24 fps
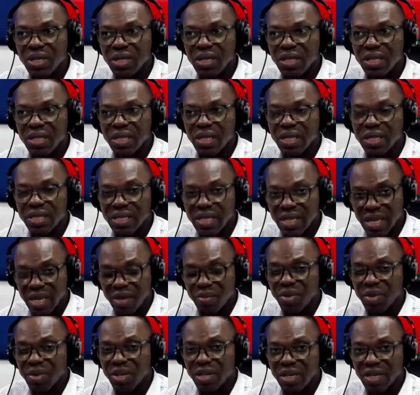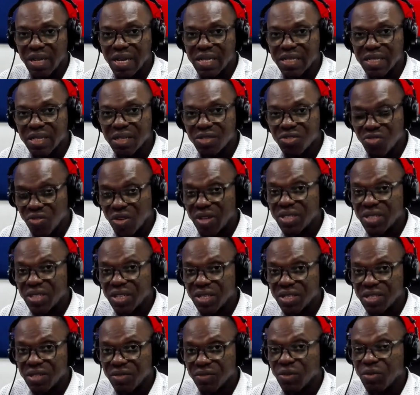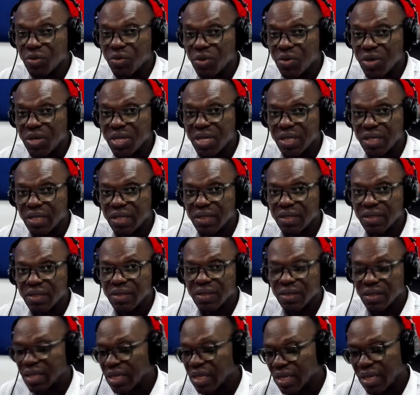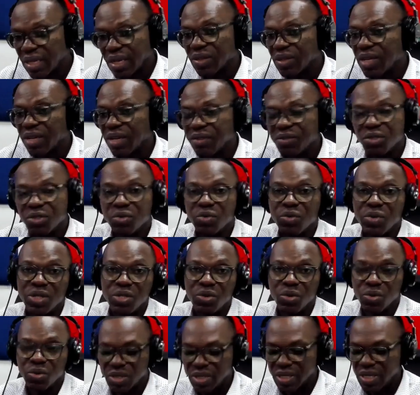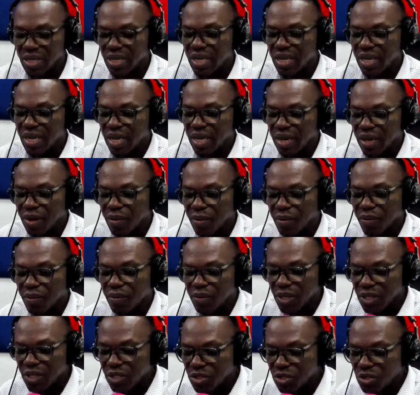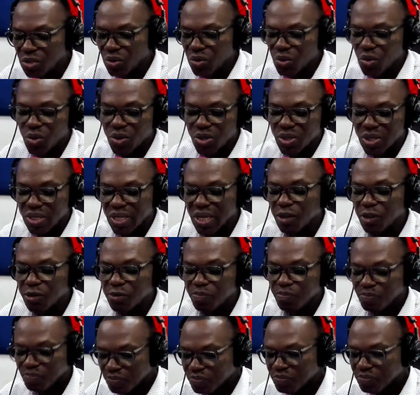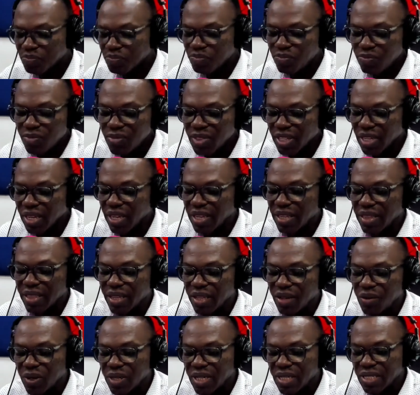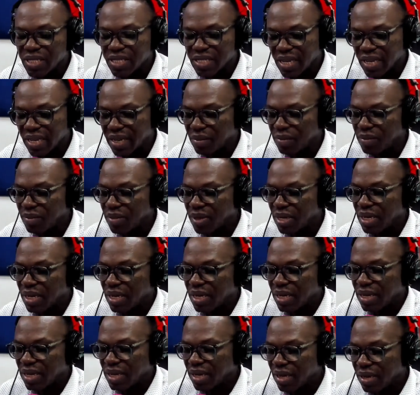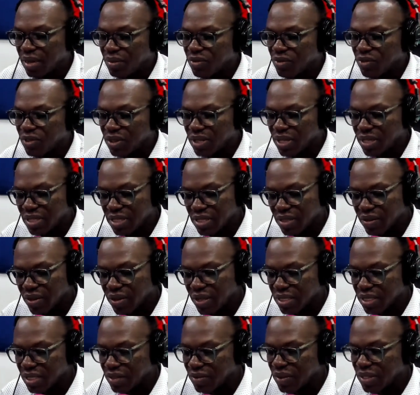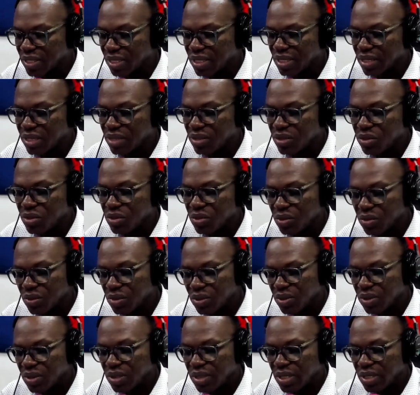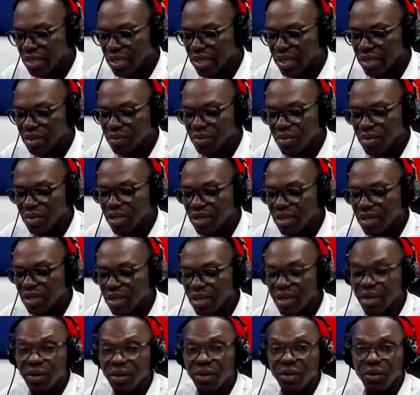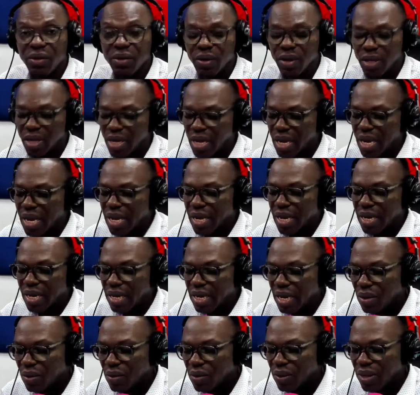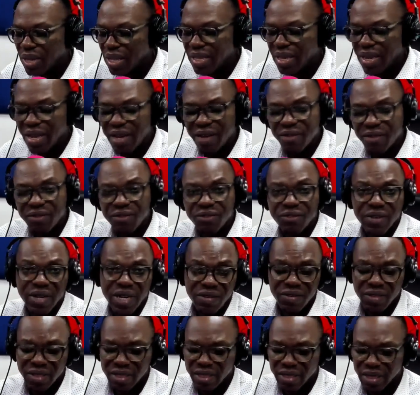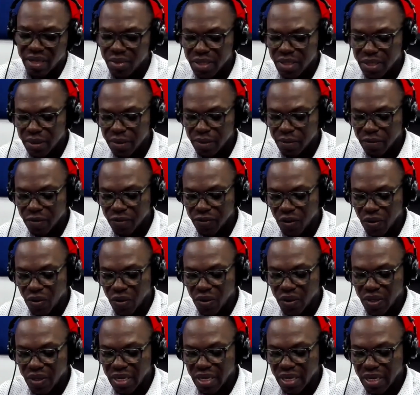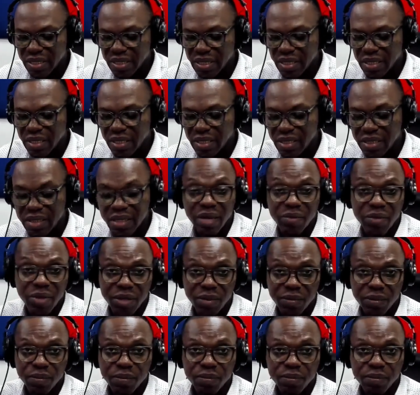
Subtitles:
the skimming as a strategy for reading? Okay, I'd love to read those. Please jot those down, and then when it's time for the interactivity, you let me hear you. Now, there are 5 steps for conducting skimming.